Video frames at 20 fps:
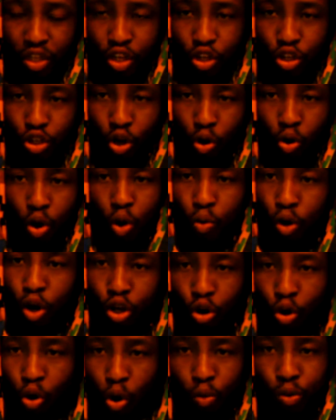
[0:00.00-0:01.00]
We're
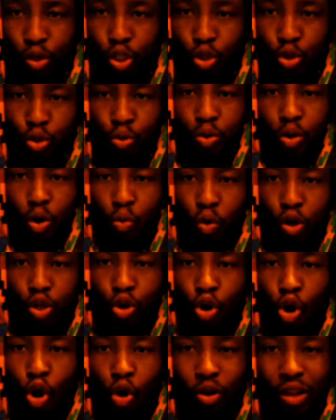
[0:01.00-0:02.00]
going to go into what
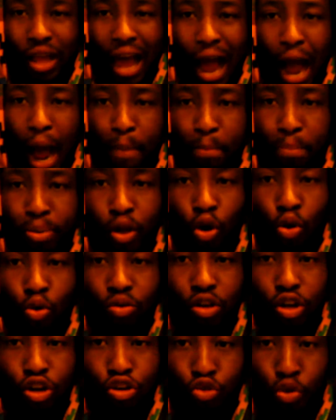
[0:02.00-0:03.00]
you call
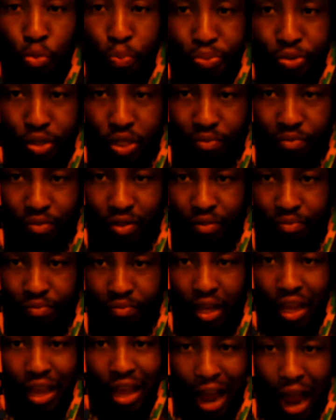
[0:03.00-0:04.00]
haplogroups,
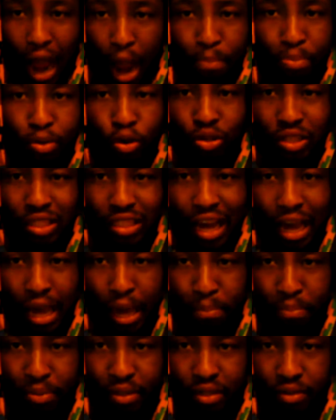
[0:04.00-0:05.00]

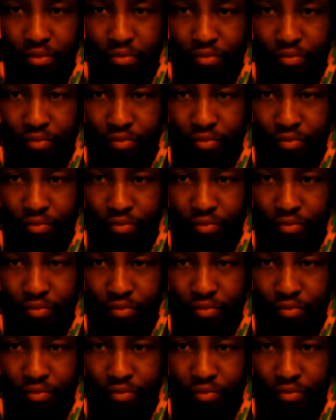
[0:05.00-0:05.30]
haplotypes,